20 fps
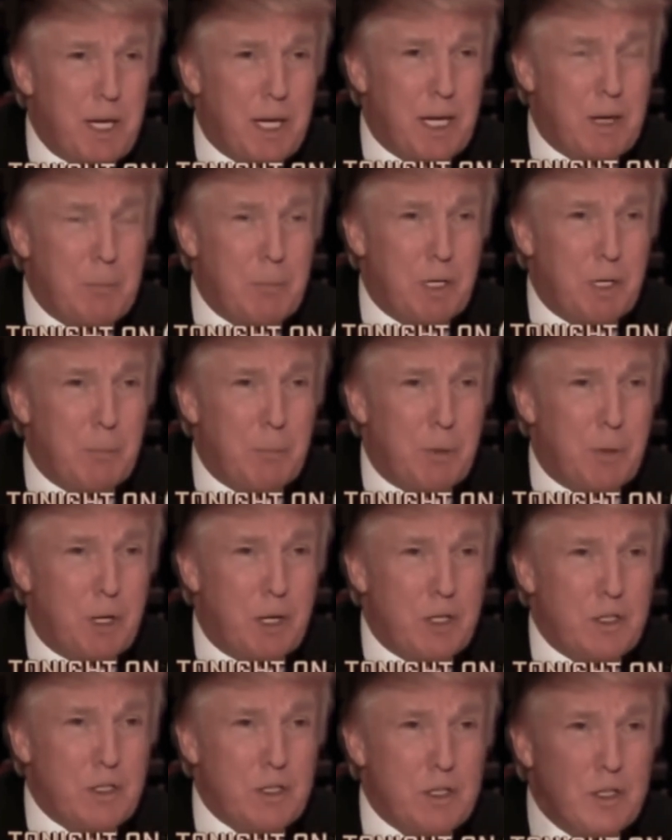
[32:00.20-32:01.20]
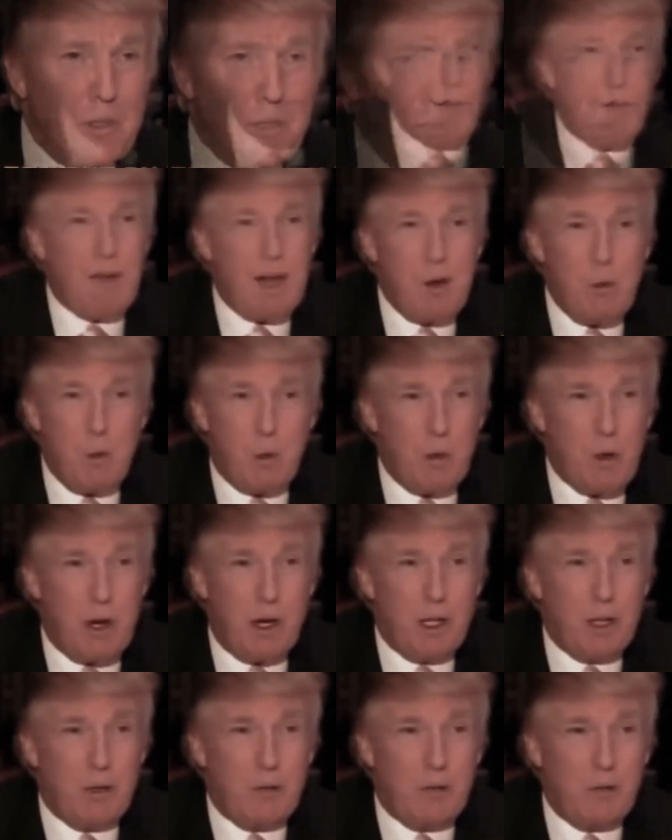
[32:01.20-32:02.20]
paying a big price. If I were
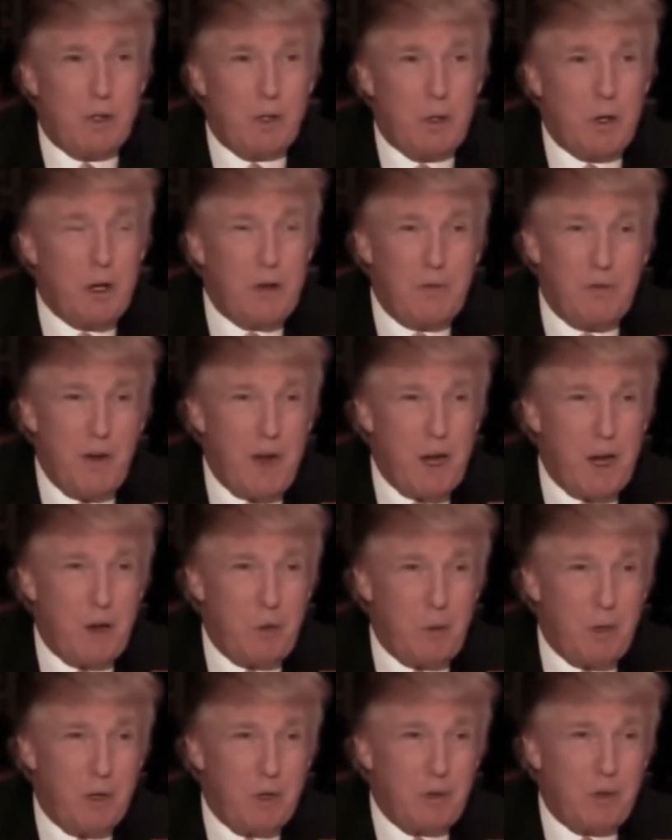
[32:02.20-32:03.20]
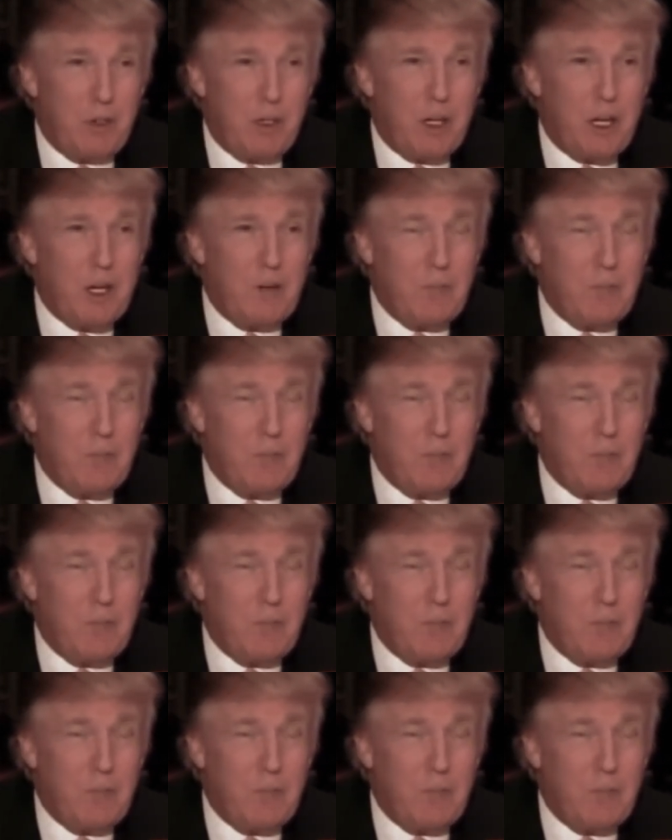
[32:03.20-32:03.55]
running The View, I'd fire Rosie.